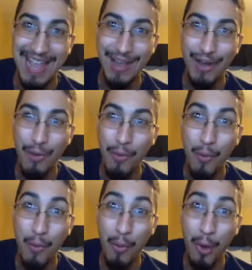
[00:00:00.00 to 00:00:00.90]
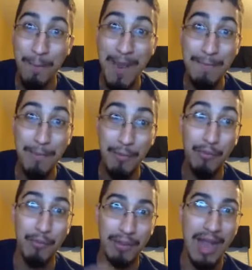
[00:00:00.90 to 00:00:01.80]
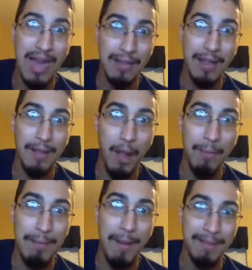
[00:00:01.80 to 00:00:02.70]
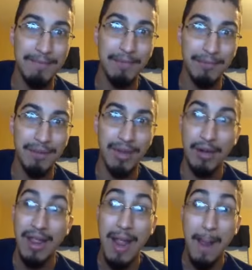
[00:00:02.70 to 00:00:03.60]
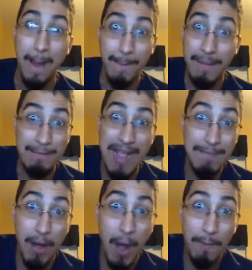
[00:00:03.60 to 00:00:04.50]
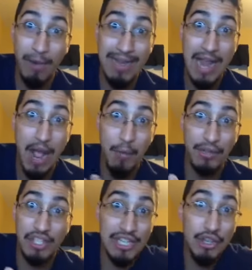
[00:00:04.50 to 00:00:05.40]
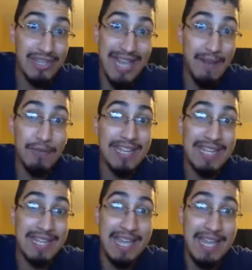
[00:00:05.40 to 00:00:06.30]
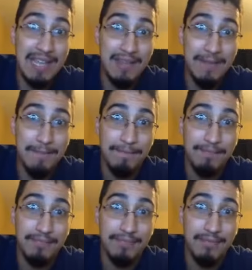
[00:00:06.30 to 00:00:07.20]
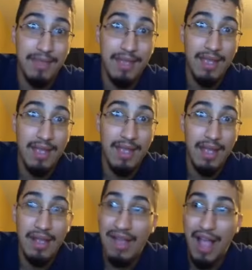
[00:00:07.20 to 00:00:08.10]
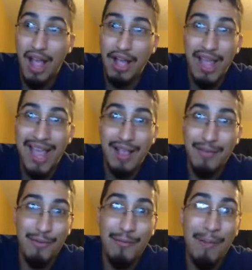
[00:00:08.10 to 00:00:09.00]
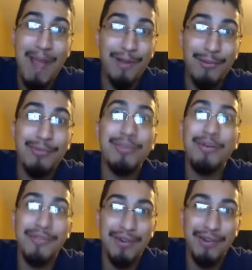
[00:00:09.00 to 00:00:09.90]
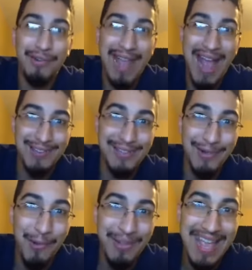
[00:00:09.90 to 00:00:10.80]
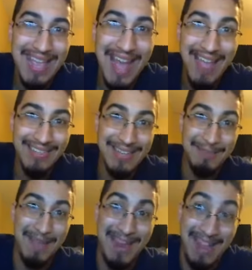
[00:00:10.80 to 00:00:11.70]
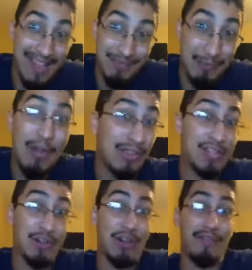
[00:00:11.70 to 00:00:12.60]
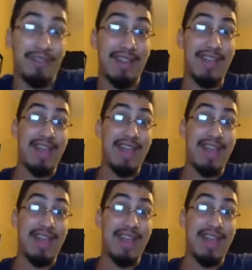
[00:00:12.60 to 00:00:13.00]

You know, or Big Mom's influence right here. Big Mom right now, she looks like a freaking king. Back over there in her castle in Whole Cake Island, man, well deserved.